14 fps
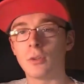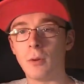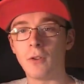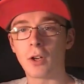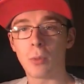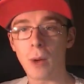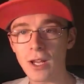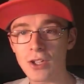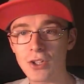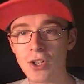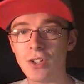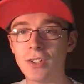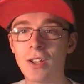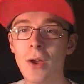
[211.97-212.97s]
other
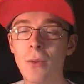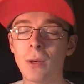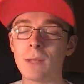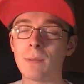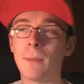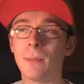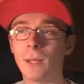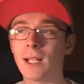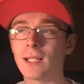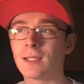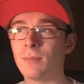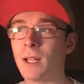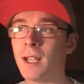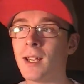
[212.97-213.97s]
questions which people
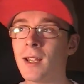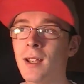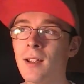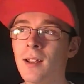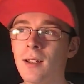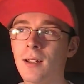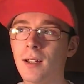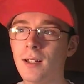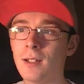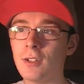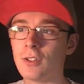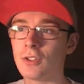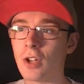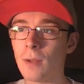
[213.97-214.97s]
asked me,
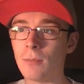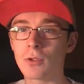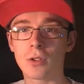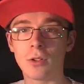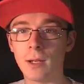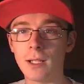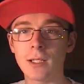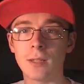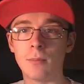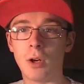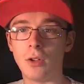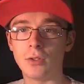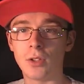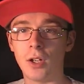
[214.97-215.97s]
and so I'm just going to answer them
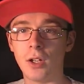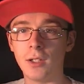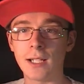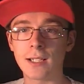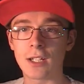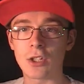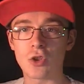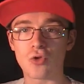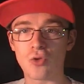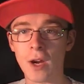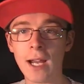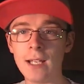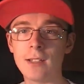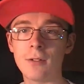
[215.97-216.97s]
all. So let's get
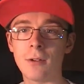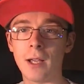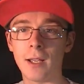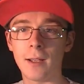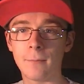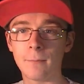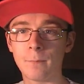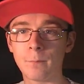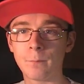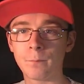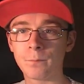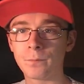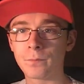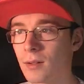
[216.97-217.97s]
straight into it.
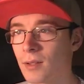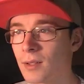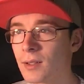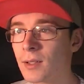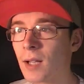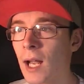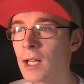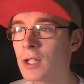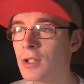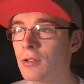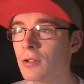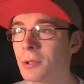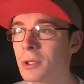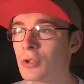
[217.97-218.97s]
Can
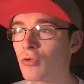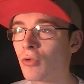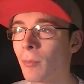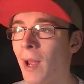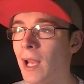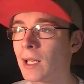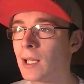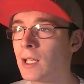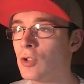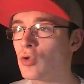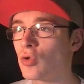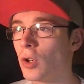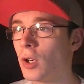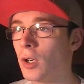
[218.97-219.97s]
you do a dramatic
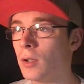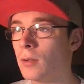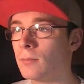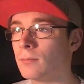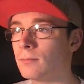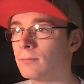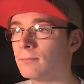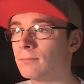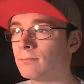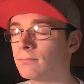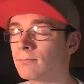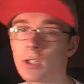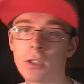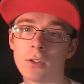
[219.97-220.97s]
intro?
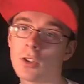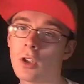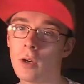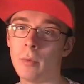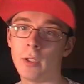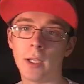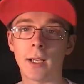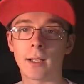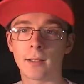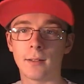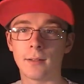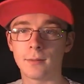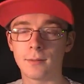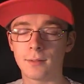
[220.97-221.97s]
Sorry, buddy,
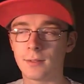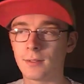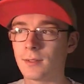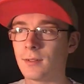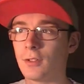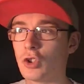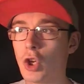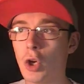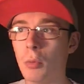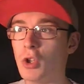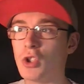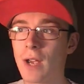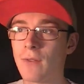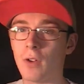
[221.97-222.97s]
it's too
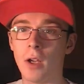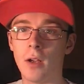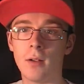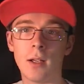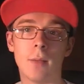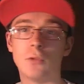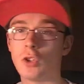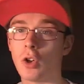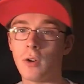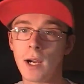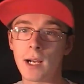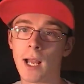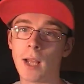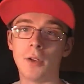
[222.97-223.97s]
much effort. I'm
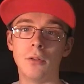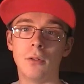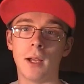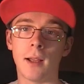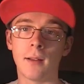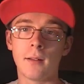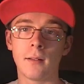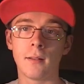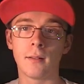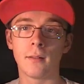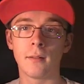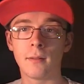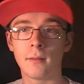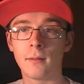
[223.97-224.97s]
sorry, I can't do that.
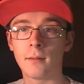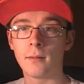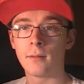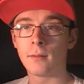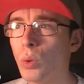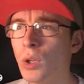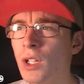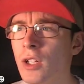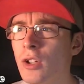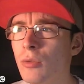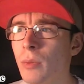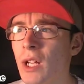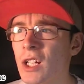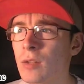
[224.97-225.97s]
Will
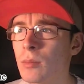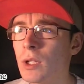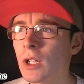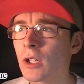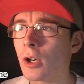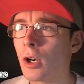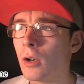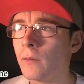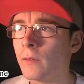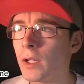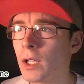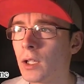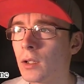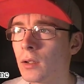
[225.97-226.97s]
you make me a
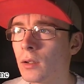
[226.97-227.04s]
coffee?